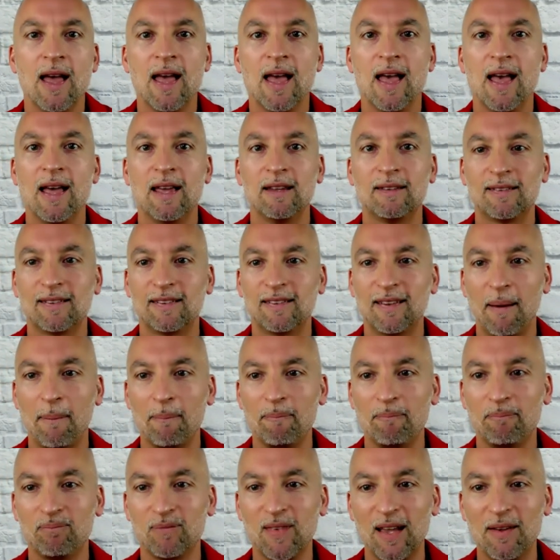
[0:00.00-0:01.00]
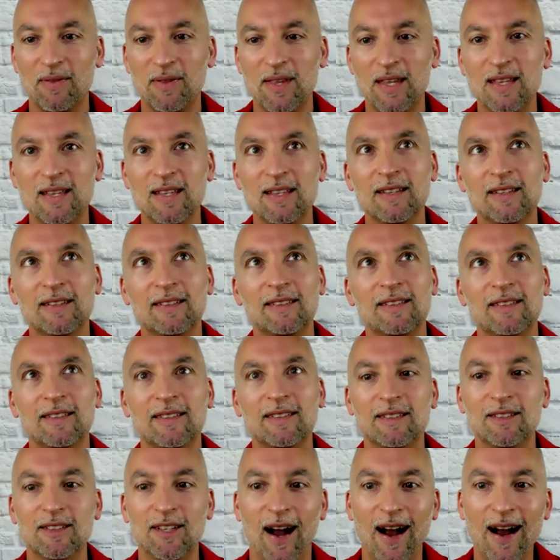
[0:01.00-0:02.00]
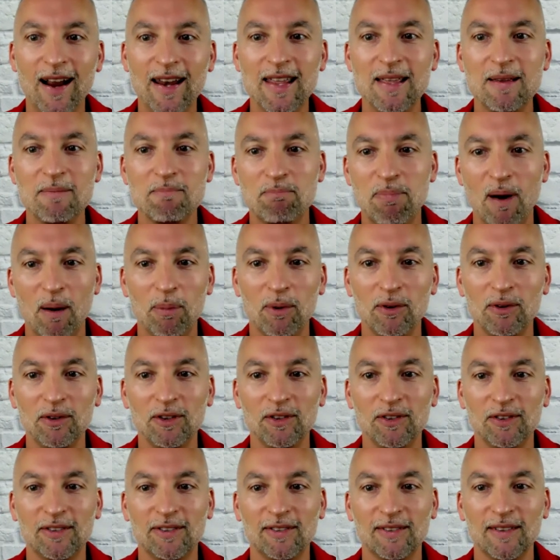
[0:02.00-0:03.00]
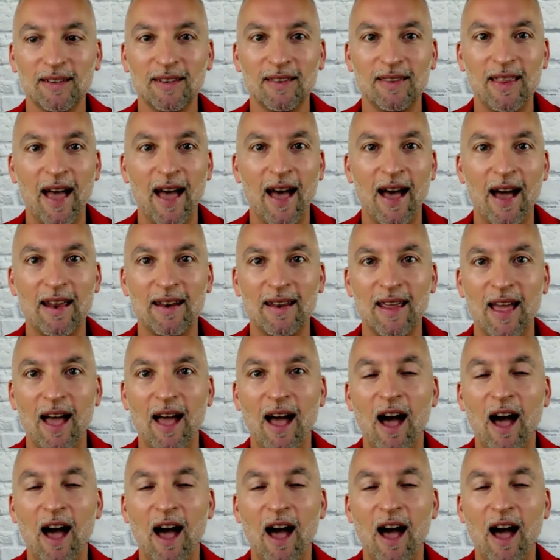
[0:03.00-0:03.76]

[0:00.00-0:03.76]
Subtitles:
It's these tiny bubbles that